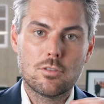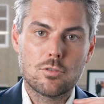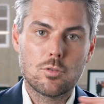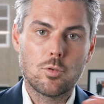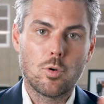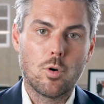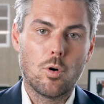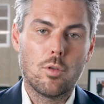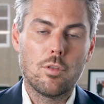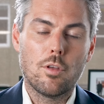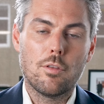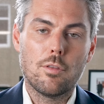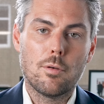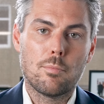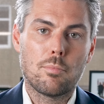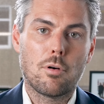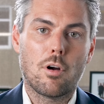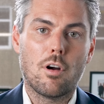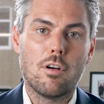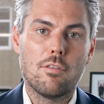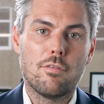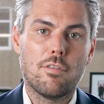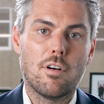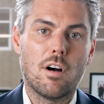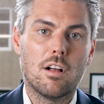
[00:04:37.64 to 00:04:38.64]
sure that the
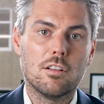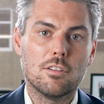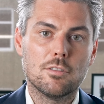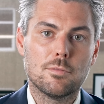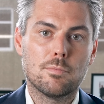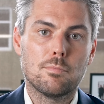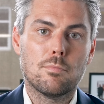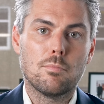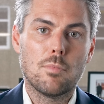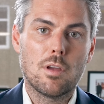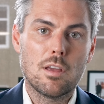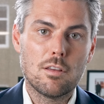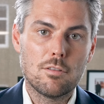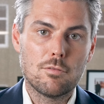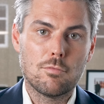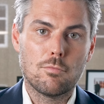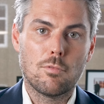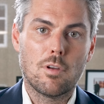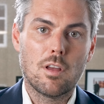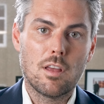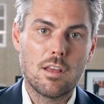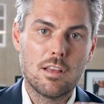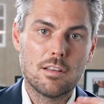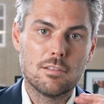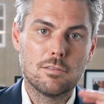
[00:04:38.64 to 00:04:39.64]
profile
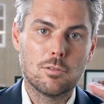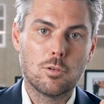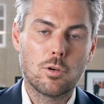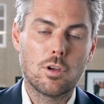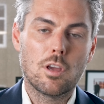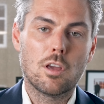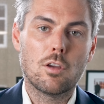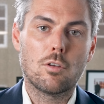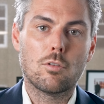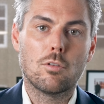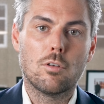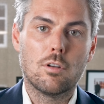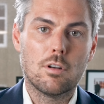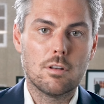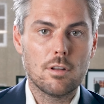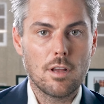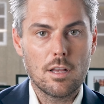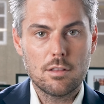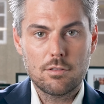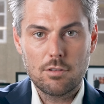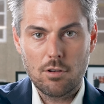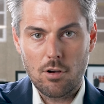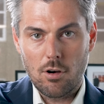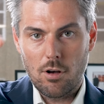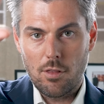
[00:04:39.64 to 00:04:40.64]
is looking good.
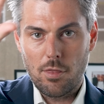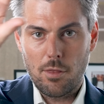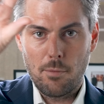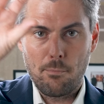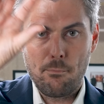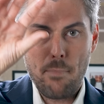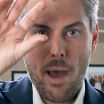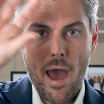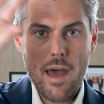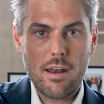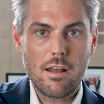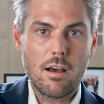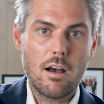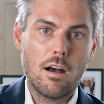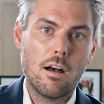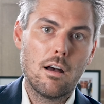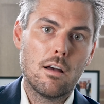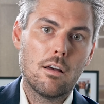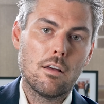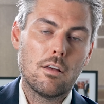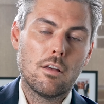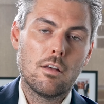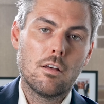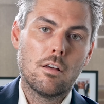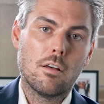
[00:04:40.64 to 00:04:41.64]
It's got the banner
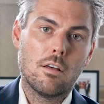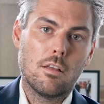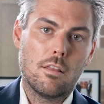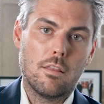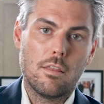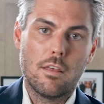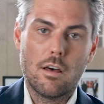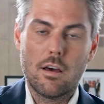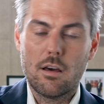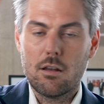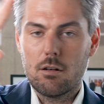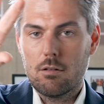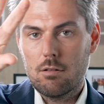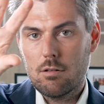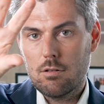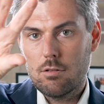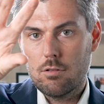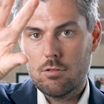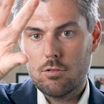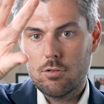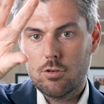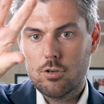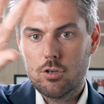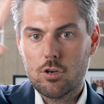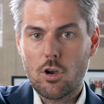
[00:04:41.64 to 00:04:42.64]
that
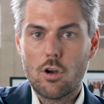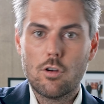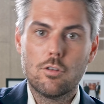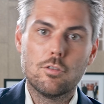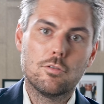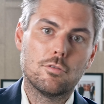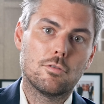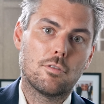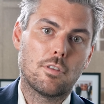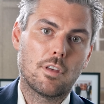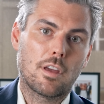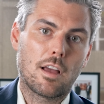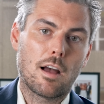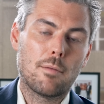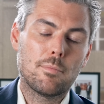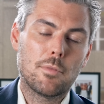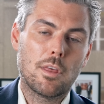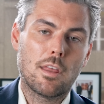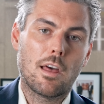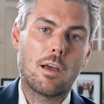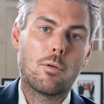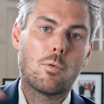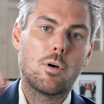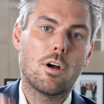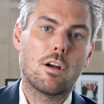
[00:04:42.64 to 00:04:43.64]
shows the company
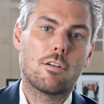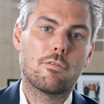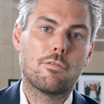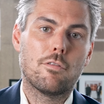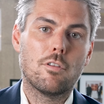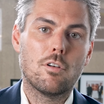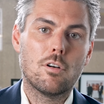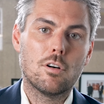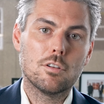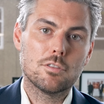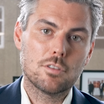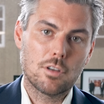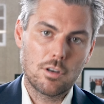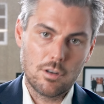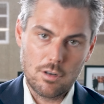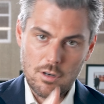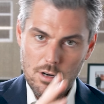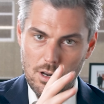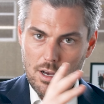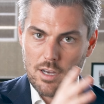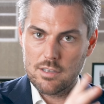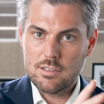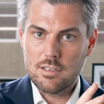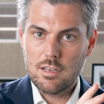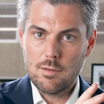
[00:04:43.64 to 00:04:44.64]
they work for. It's got a
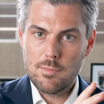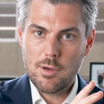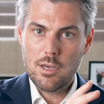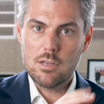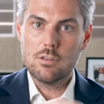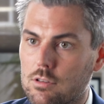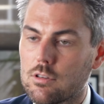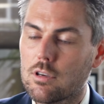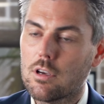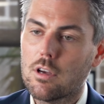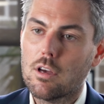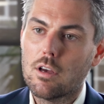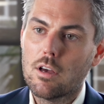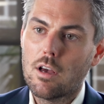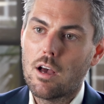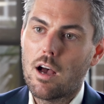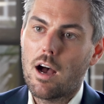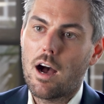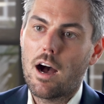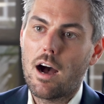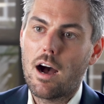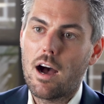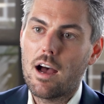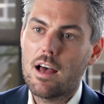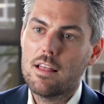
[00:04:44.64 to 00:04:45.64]
nice image.
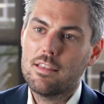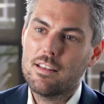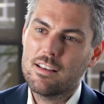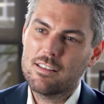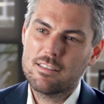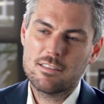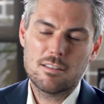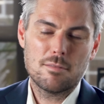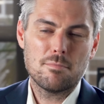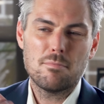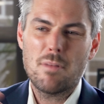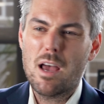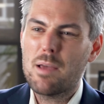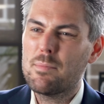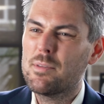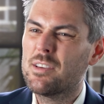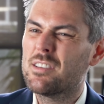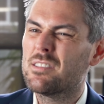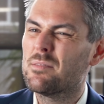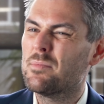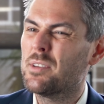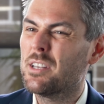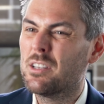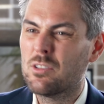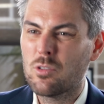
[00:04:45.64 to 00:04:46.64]
And there's maybe
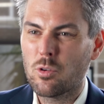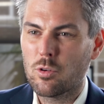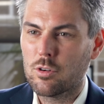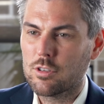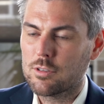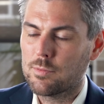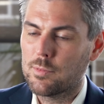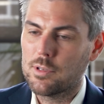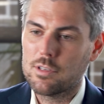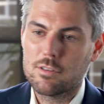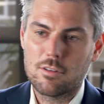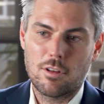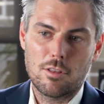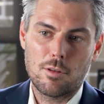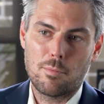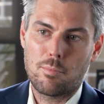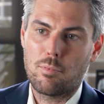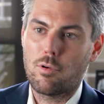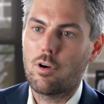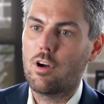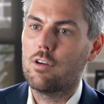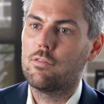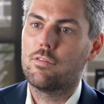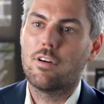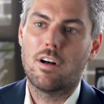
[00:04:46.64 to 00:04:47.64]
some endorsements on the
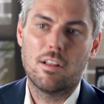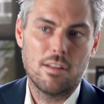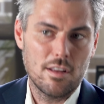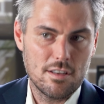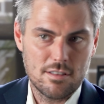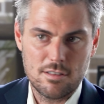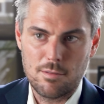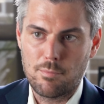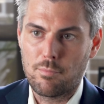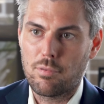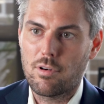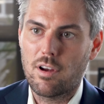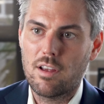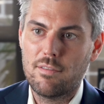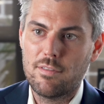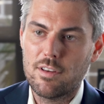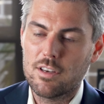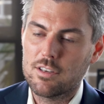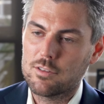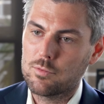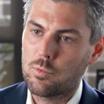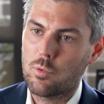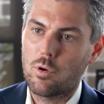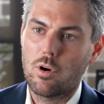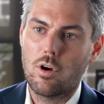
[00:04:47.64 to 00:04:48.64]
profile. There's some
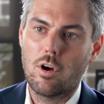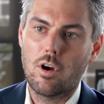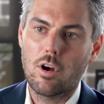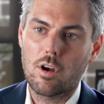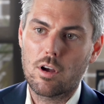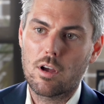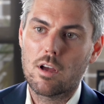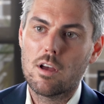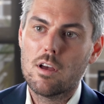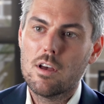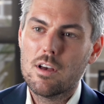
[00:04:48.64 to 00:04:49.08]
previous work,